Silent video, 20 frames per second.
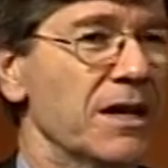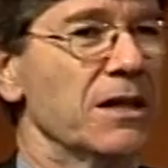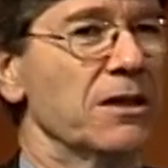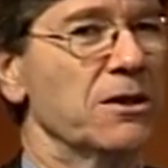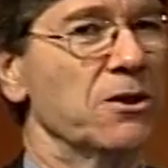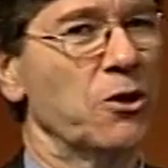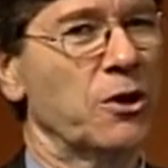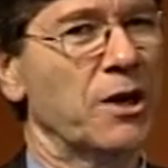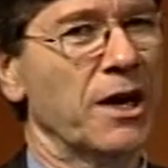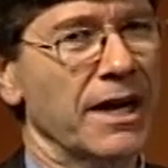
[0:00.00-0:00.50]

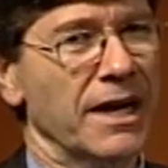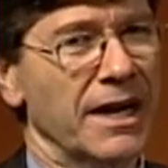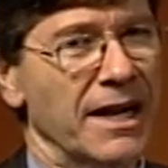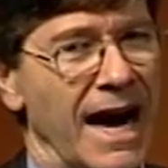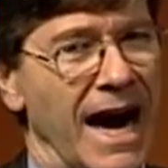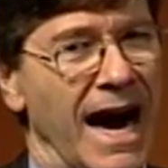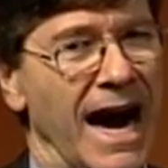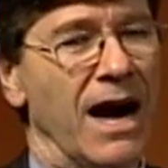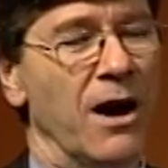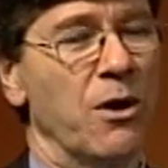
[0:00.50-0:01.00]
looking at
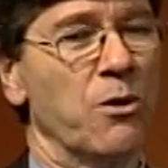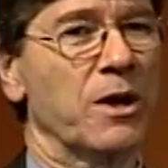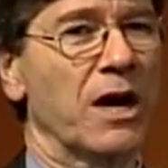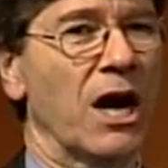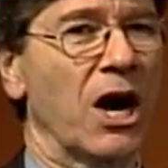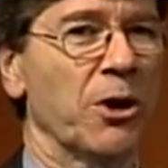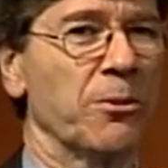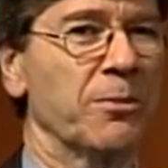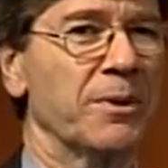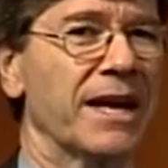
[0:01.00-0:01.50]
how
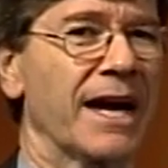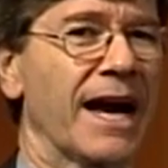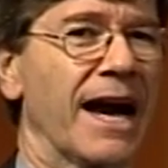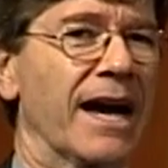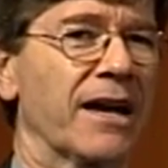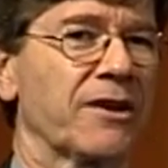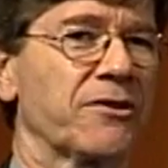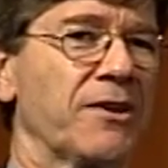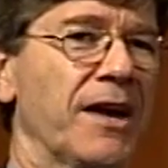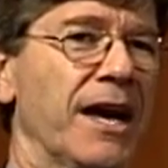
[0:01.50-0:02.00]
carbon
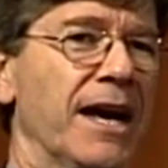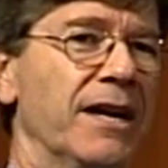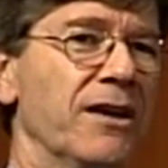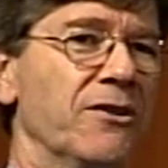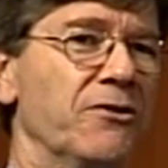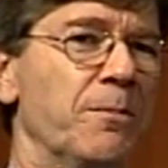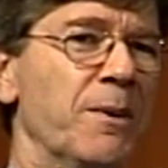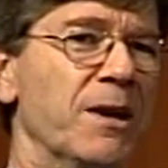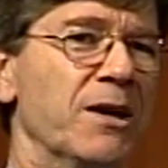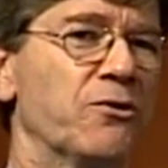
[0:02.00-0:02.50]
dioxide
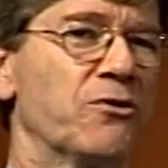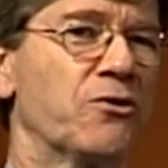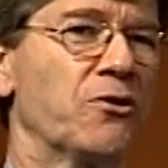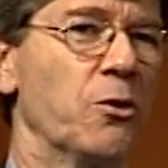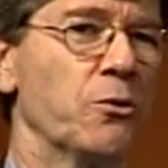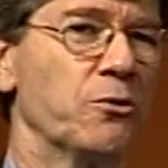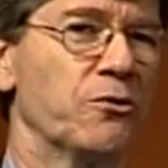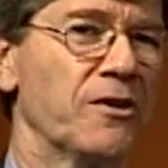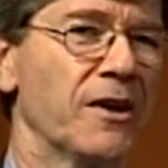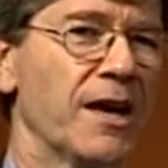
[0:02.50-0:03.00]
has been
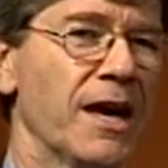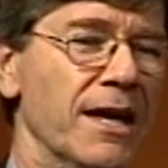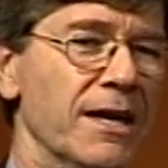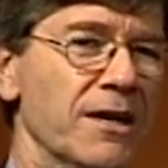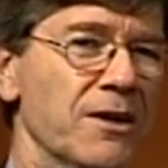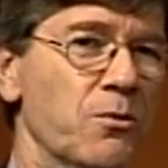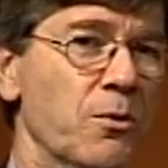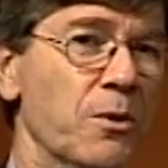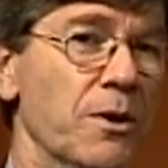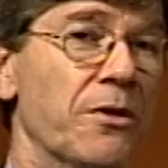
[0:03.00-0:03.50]

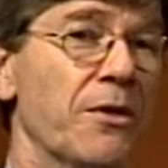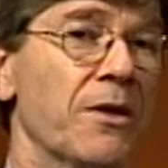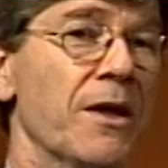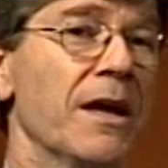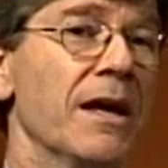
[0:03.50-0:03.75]
associated with